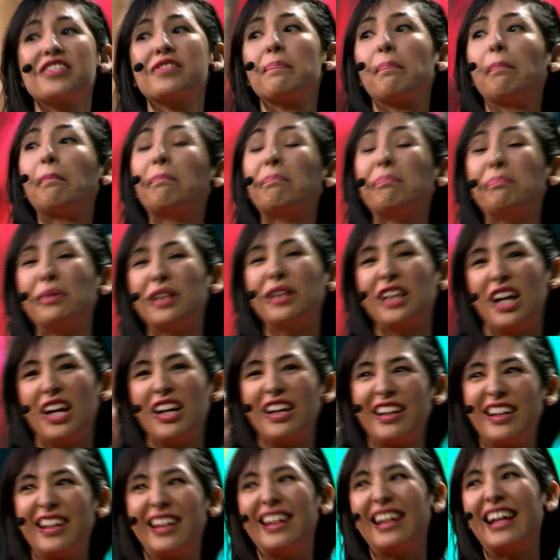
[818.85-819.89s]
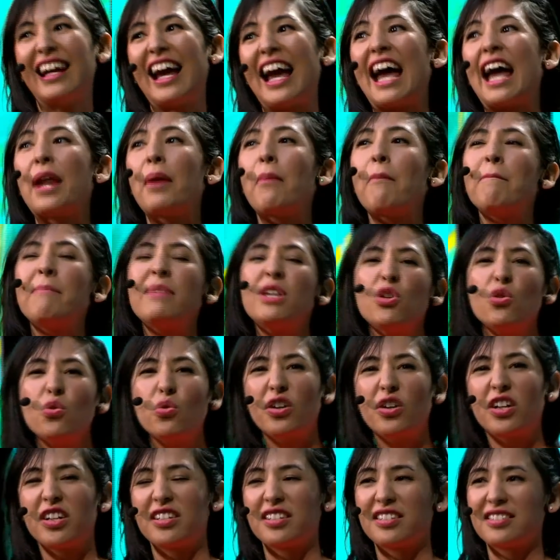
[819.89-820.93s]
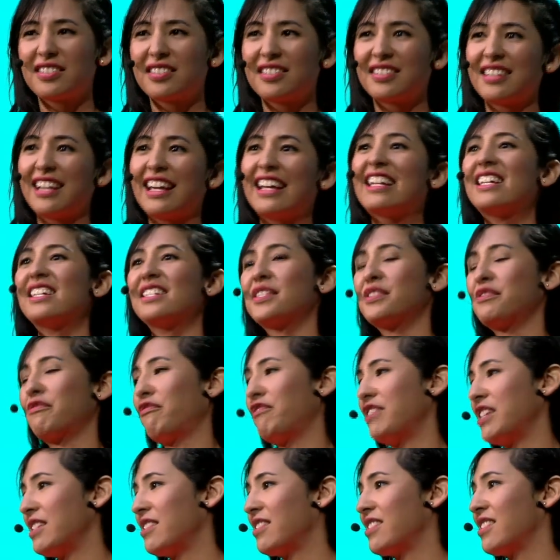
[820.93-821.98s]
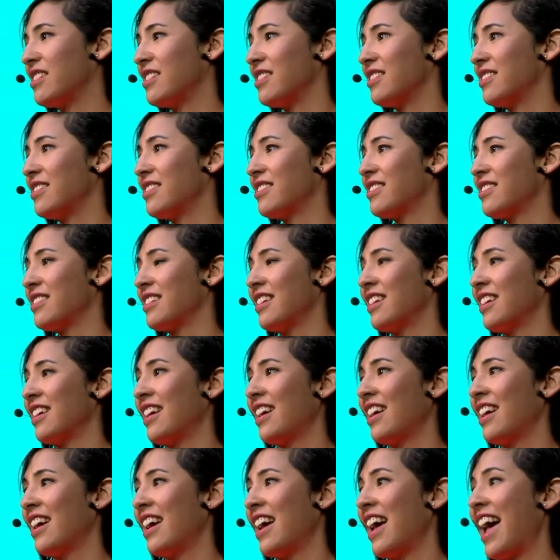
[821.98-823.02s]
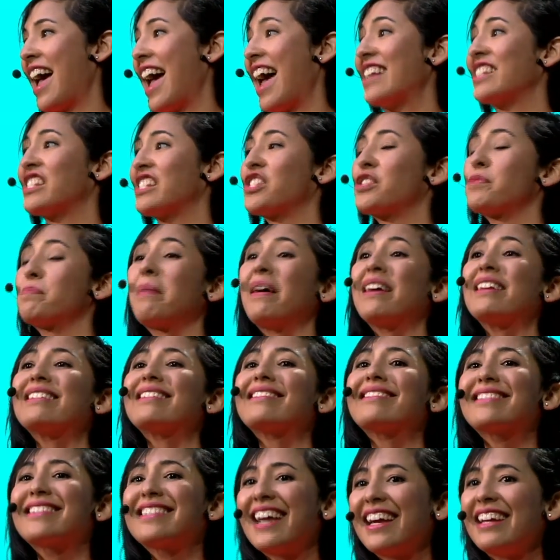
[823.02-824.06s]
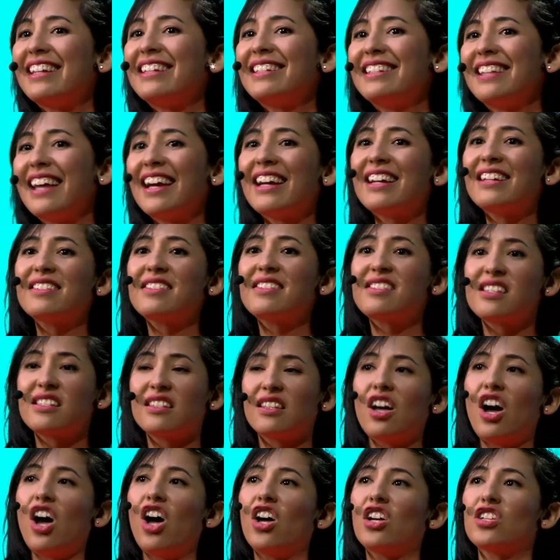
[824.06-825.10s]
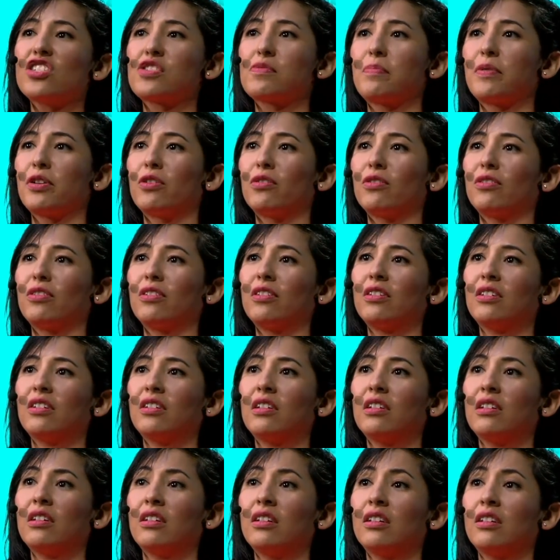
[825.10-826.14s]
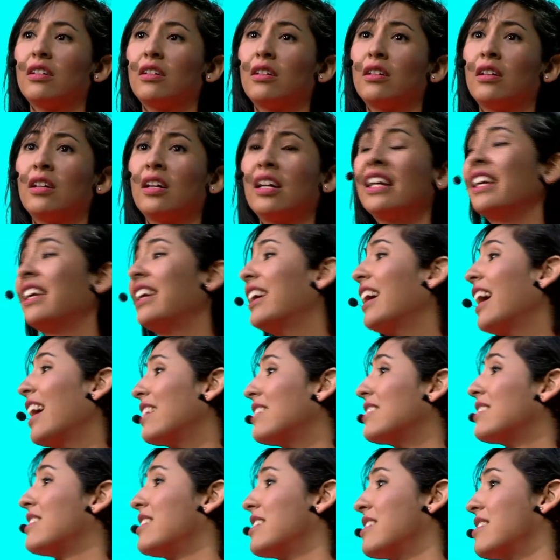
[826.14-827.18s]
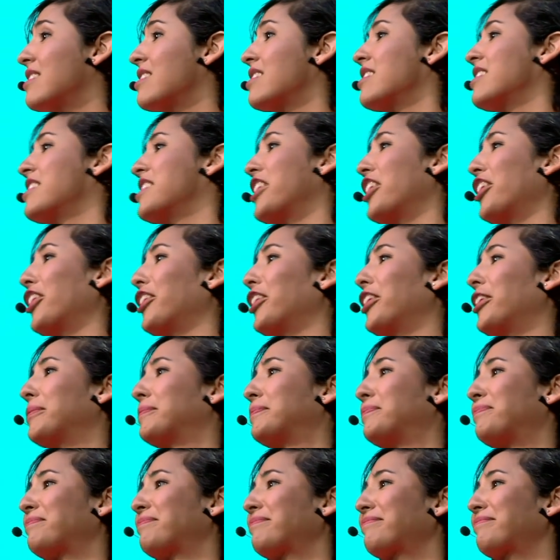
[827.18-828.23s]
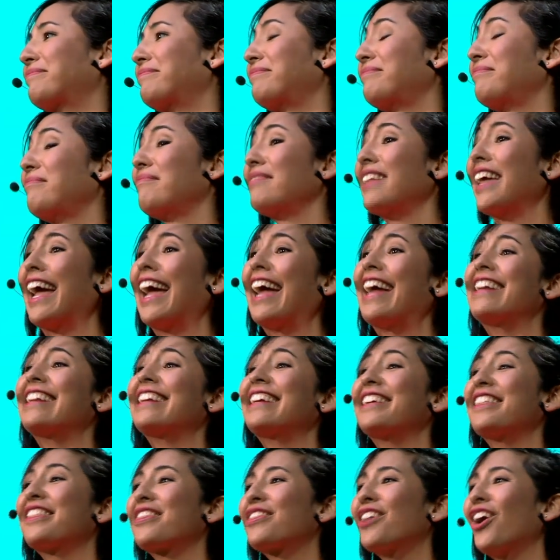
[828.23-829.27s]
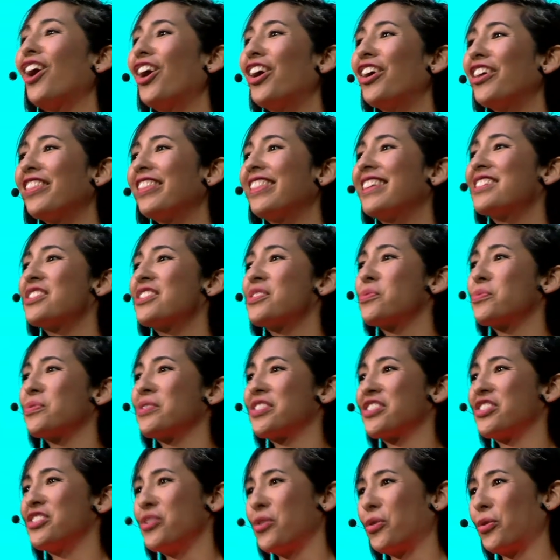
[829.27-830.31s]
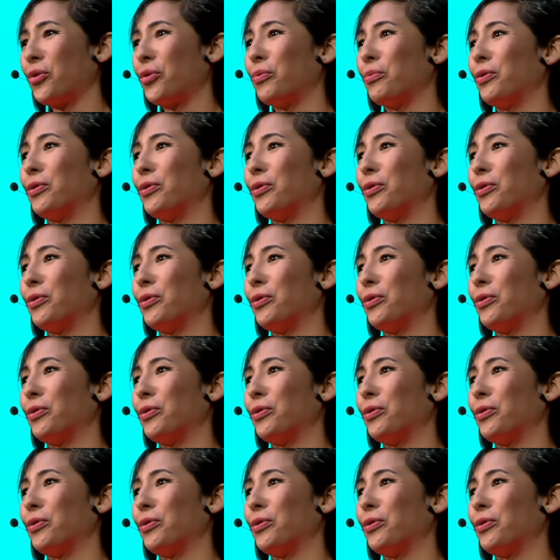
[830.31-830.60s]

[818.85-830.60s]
blood and mucus in his feces and spent 10 days in the hospital. He had dysentery, and he thought this was normal.